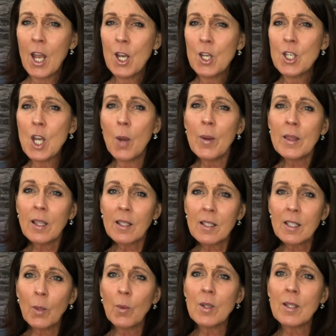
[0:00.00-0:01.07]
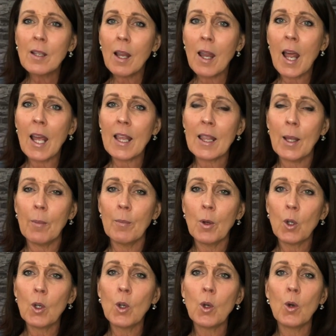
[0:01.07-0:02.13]
Knowing that someone doesn't like them
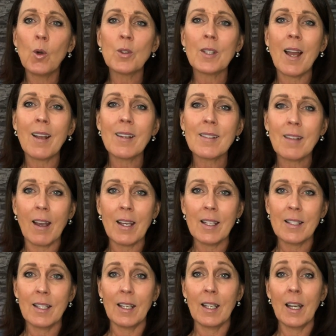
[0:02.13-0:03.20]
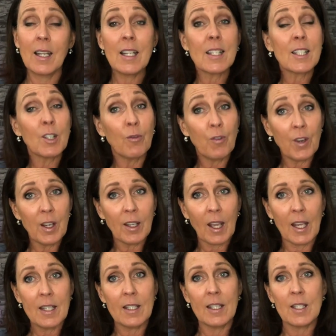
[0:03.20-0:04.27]
can cause anxiety and, in severe
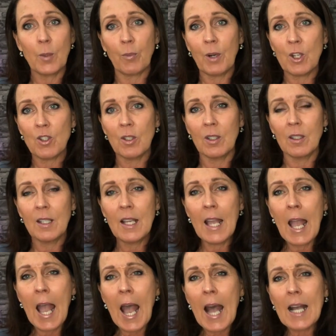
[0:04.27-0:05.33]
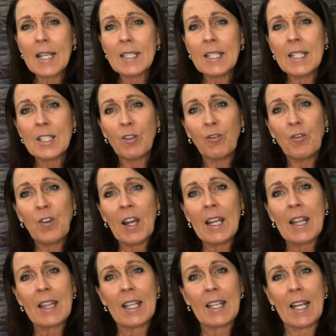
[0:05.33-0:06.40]
cases, depression, as it's a feeling
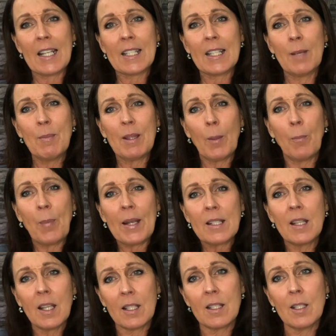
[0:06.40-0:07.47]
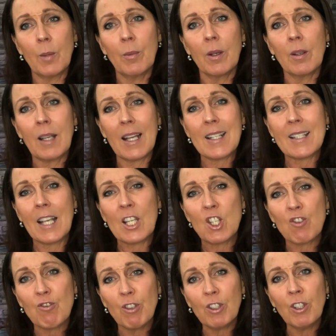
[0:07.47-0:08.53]
that gets them in the pit of their stomach as they
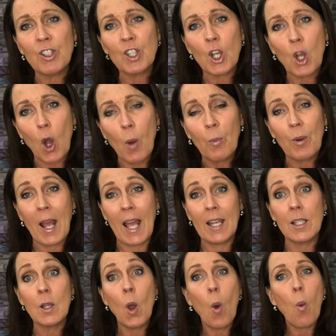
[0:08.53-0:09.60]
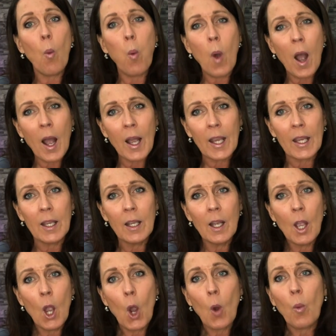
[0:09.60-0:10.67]
struggle to comprehend why.
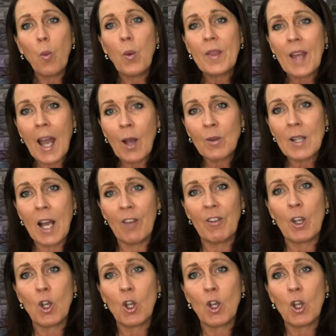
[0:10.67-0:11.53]
Without having